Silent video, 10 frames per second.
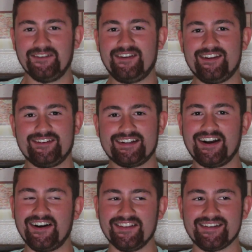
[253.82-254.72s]
Favorite
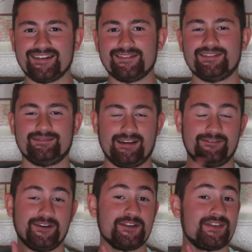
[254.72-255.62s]
color. My
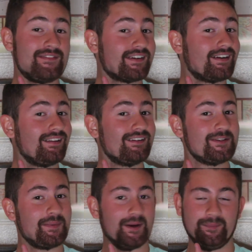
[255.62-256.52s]
first favorite color
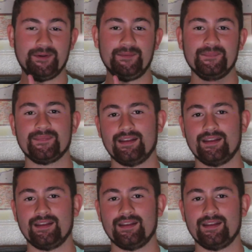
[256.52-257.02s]
is purple.